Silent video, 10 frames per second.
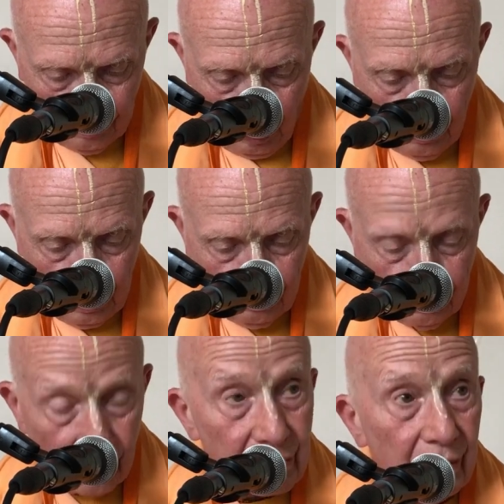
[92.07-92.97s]
I'll read the
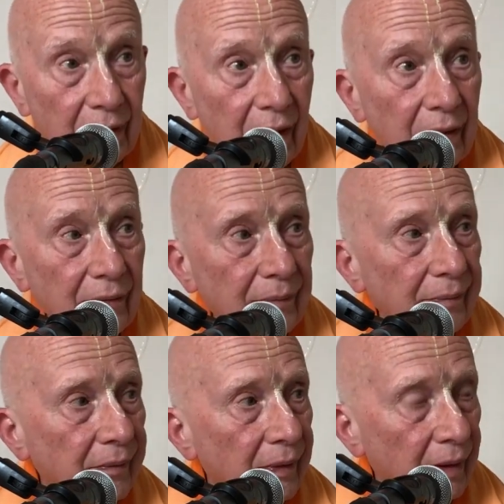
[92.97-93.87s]
verse again.
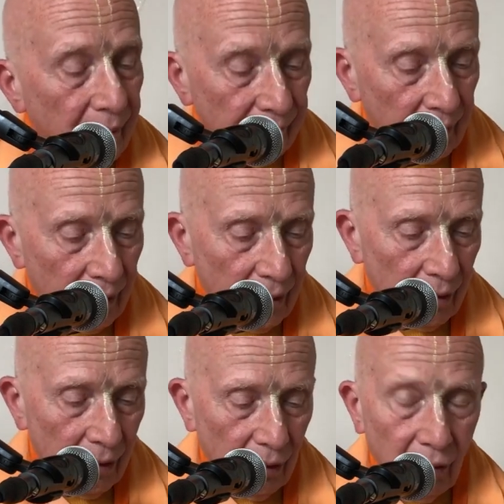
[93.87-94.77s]

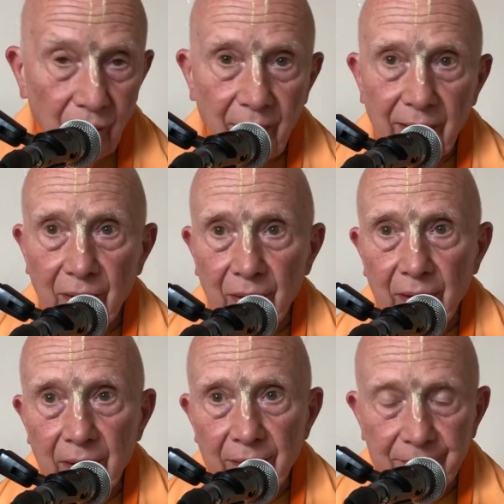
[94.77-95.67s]
oh my
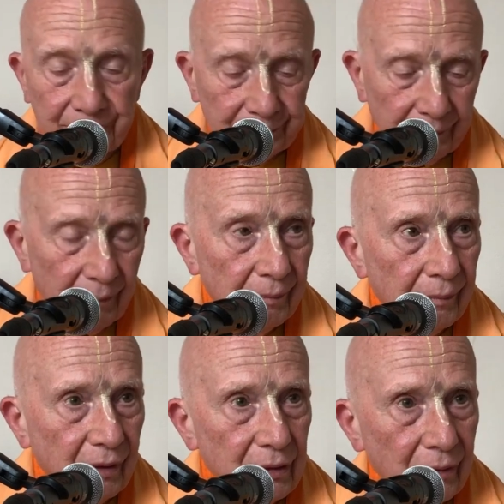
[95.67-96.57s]
Lord,
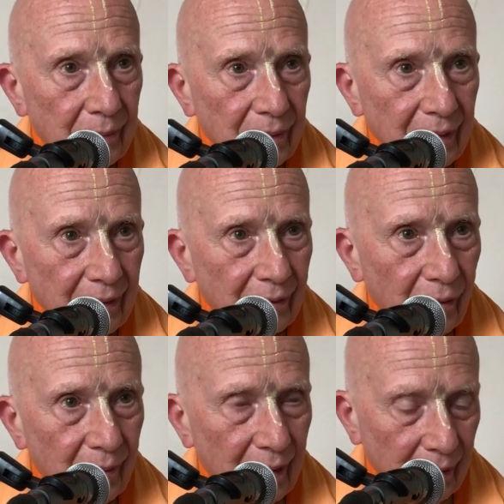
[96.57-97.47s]
please repeat, oh
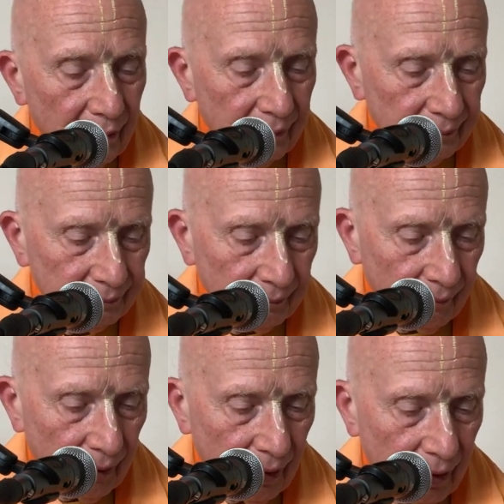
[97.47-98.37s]
my
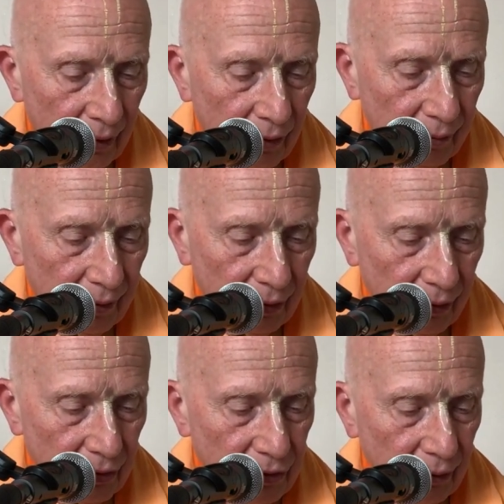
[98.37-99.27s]
Lord,
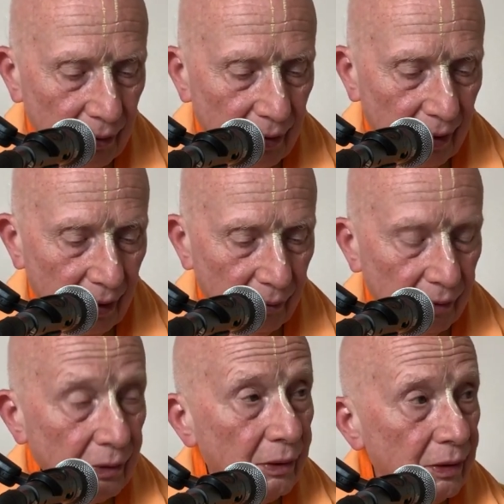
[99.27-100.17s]
because you are endowed
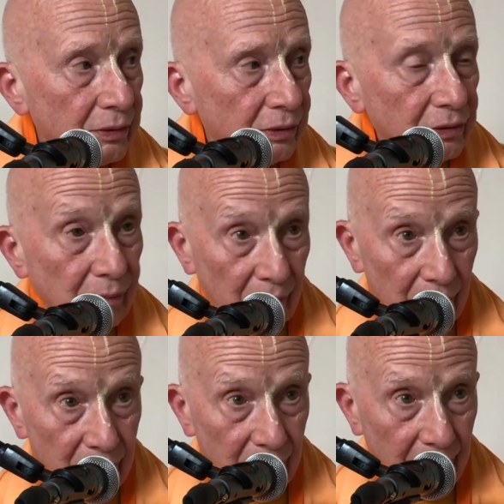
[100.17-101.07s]
with causeless
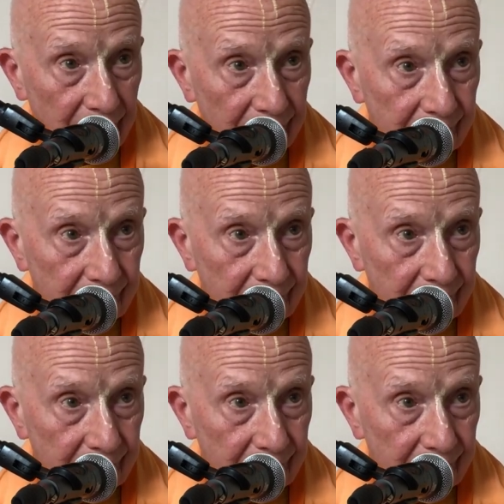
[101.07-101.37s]
mercy,